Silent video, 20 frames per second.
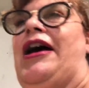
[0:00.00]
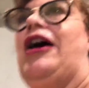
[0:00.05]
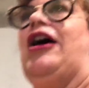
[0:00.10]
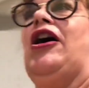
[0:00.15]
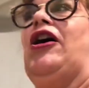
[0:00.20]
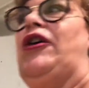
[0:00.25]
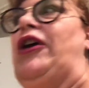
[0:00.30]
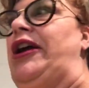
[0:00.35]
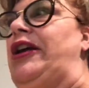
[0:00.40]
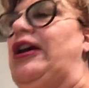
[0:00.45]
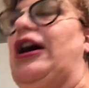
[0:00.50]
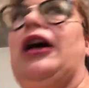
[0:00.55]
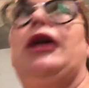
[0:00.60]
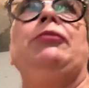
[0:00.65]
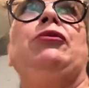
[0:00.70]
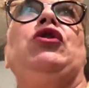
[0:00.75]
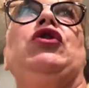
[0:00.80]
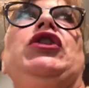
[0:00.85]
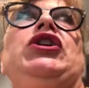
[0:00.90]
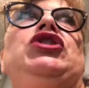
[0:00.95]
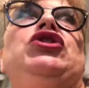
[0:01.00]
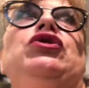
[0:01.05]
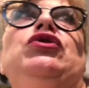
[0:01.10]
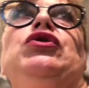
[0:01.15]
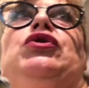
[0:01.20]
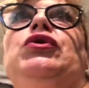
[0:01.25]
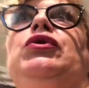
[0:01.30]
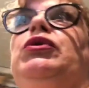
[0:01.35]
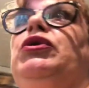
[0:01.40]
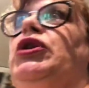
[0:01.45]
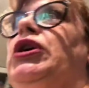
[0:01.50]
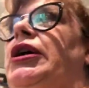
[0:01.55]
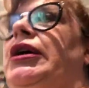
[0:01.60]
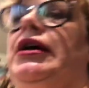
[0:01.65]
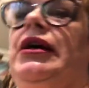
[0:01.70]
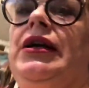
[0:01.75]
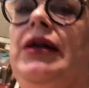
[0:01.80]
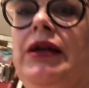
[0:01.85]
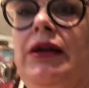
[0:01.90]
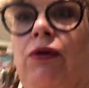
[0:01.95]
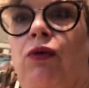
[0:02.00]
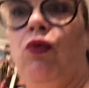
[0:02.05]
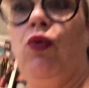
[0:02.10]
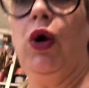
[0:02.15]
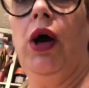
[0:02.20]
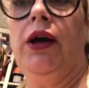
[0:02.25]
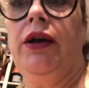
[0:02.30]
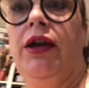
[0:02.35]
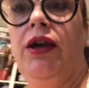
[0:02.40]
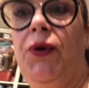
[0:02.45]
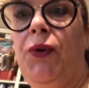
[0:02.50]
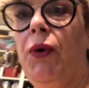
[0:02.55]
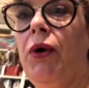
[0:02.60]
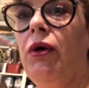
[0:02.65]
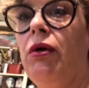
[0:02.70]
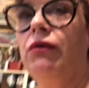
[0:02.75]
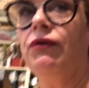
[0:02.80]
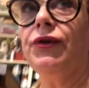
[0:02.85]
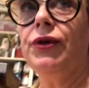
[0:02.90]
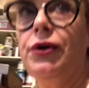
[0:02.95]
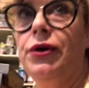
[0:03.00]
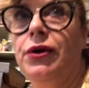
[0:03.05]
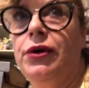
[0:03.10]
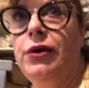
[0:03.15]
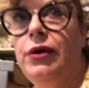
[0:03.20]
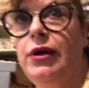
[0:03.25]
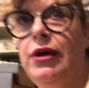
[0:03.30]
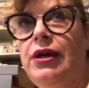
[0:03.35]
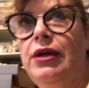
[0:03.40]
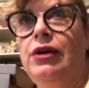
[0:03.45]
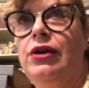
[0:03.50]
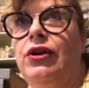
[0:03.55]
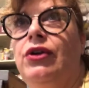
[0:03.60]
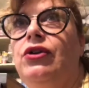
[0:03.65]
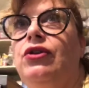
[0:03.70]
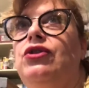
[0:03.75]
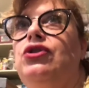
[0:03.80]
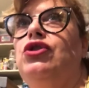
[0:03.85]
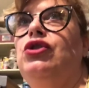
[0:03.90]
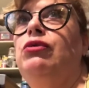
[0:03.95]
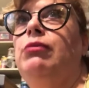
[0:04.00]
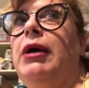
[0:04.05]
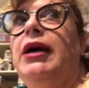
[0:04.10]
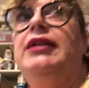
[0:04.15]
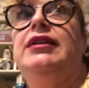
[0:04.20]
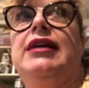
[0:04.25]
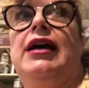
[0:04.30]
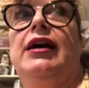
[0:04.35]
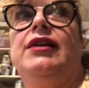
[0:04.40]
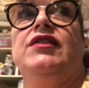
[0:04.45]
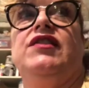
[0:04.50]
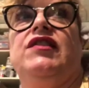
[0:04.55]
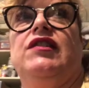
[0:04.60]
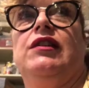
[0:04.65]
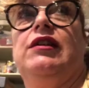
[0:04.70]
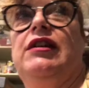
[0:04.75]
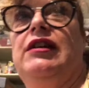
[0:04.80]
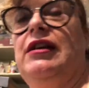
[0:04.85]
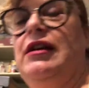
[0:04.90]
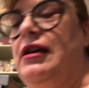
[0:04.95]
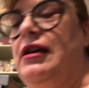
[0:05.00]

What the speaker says: All right, I'm going to walk you over to my desk